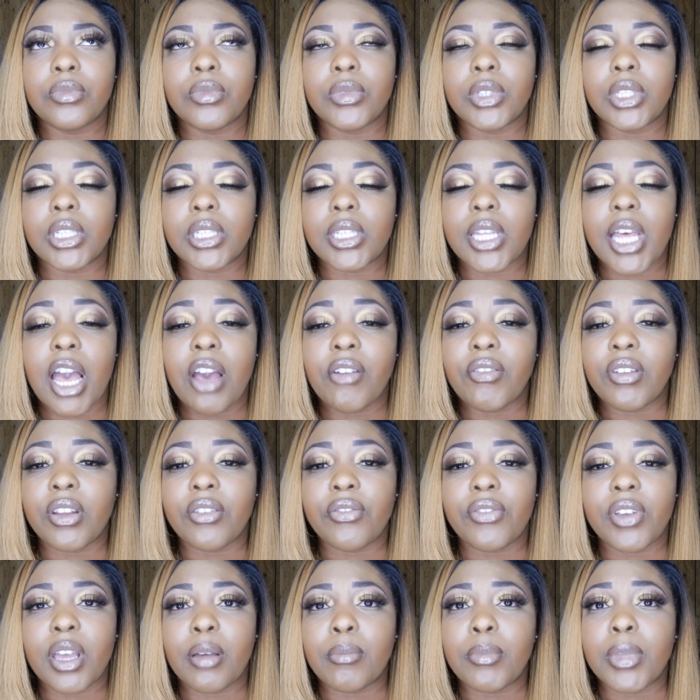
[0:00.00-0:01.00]
Just having
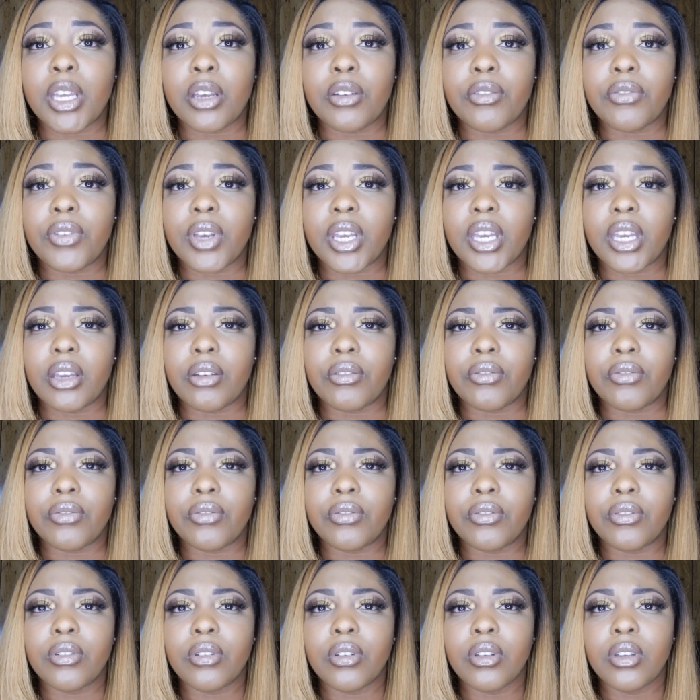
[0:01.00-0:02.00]
a family of
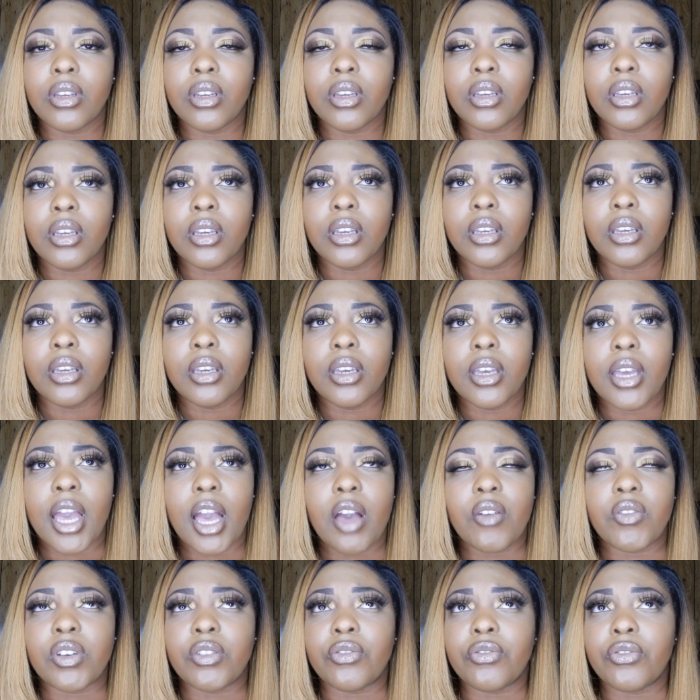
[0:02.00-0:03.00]
faith,
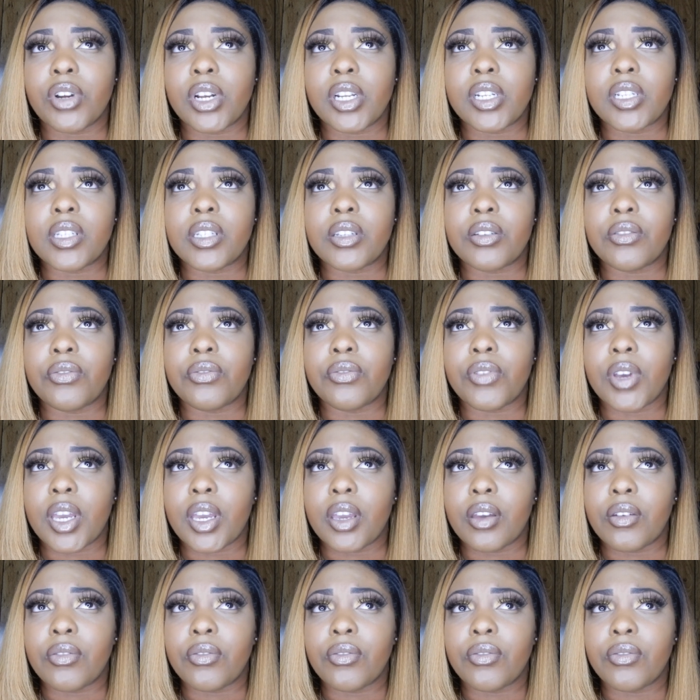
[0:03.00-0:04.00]
having friends of
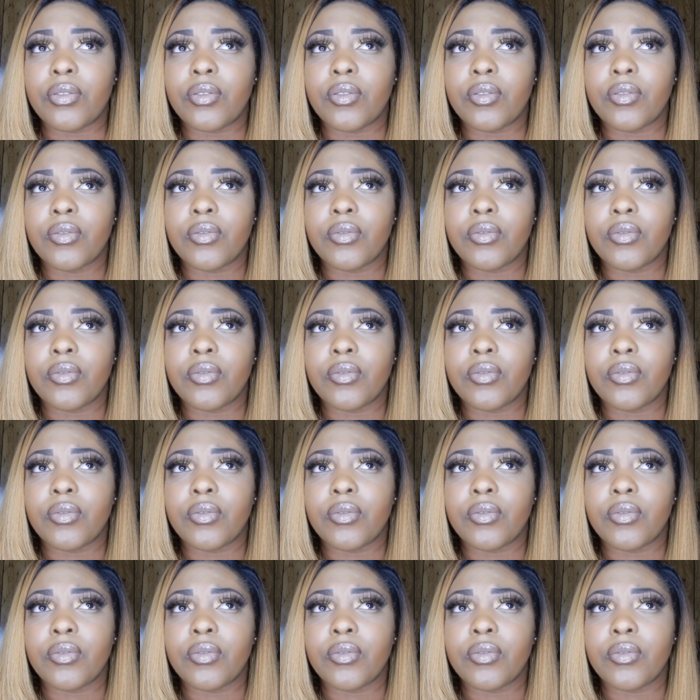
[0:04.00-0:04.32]
faith.